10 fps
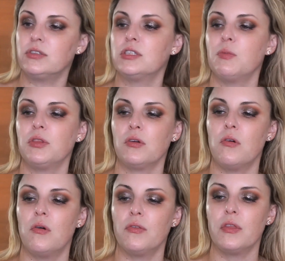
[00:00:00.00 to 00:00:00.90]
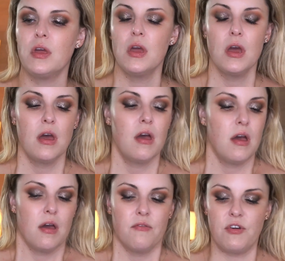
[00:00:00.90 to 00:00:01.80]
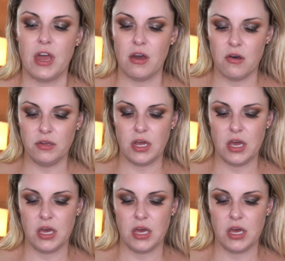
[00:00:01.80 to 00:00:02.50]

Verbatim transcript: It's a Smith & Colt Veiled